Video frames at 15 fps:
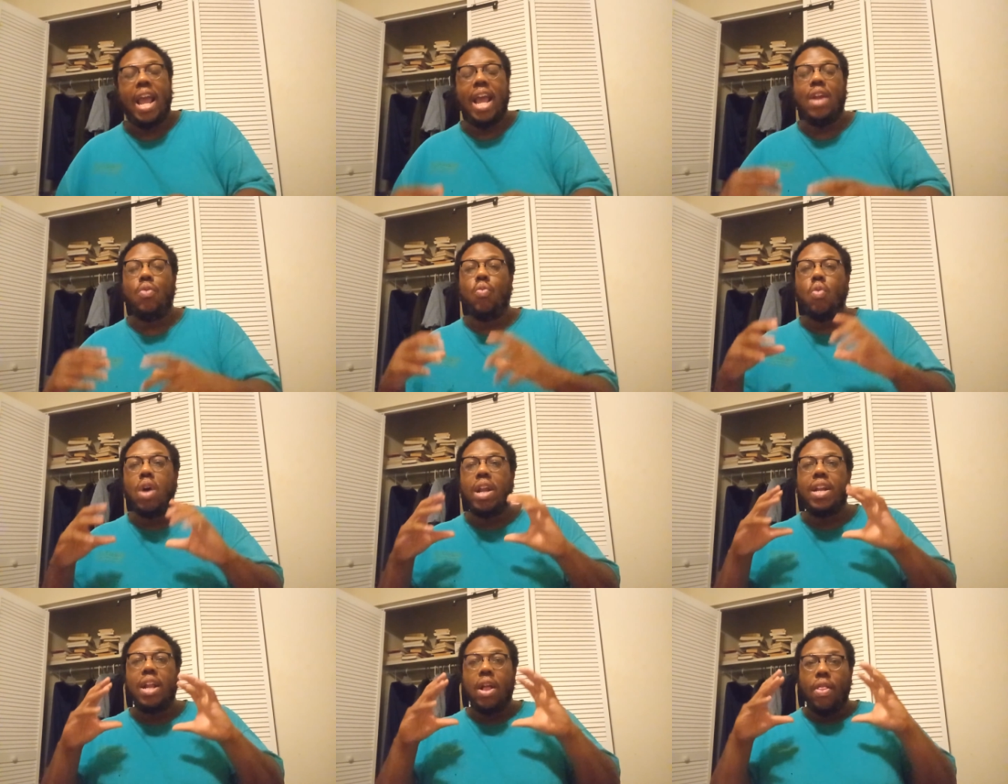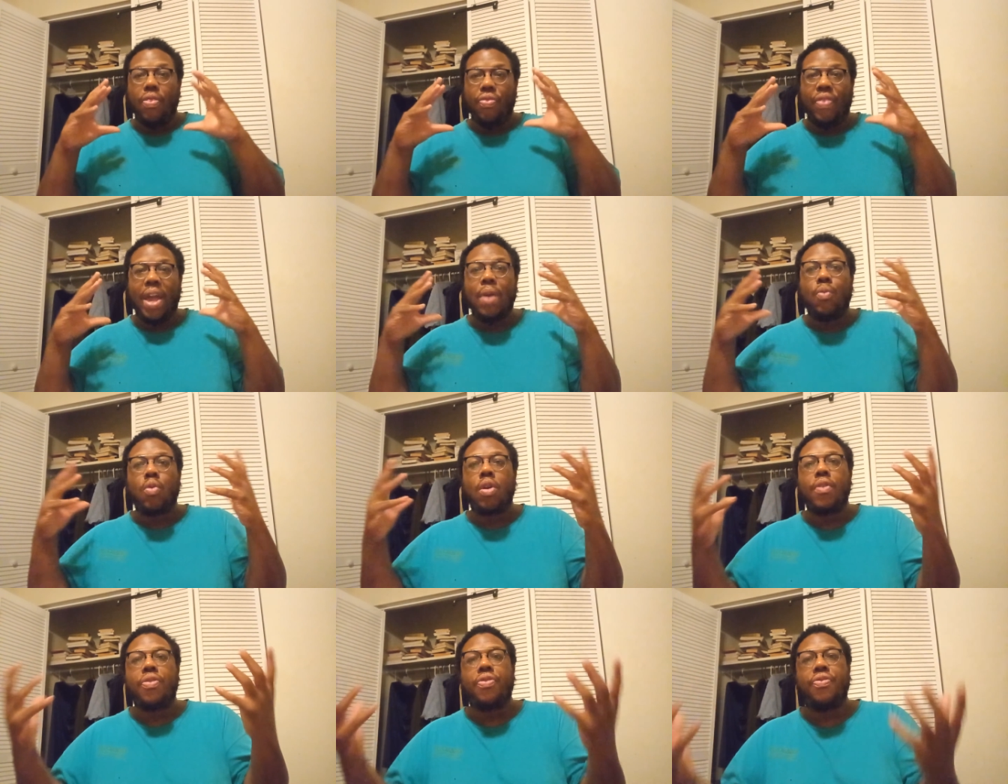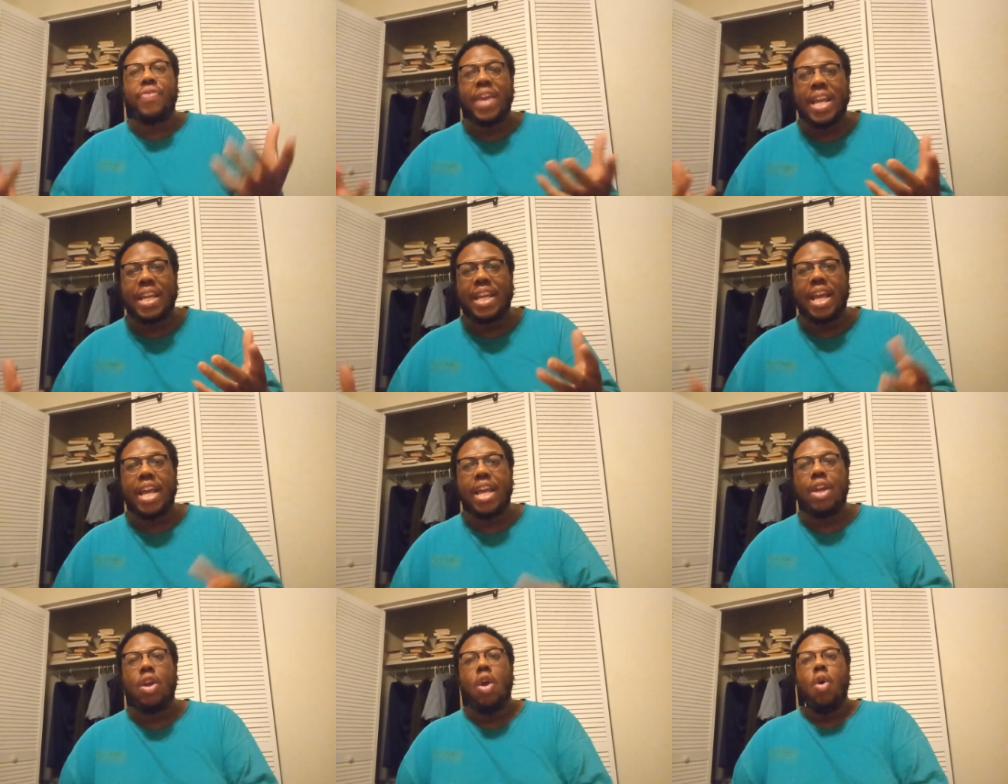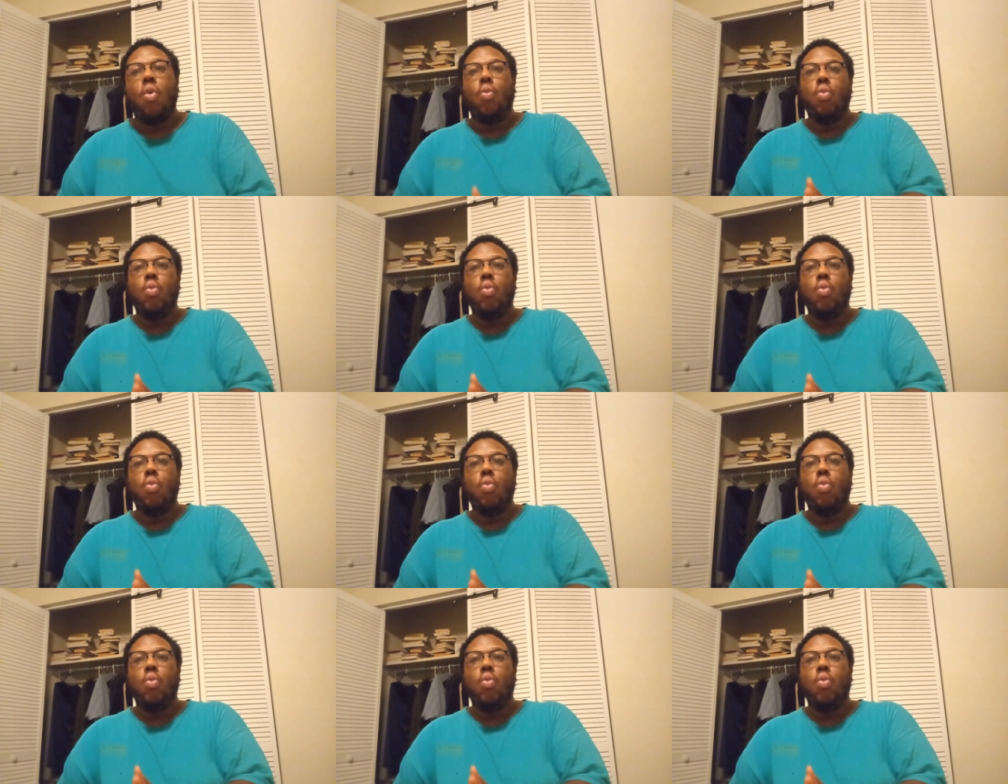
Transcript: and what they were thinking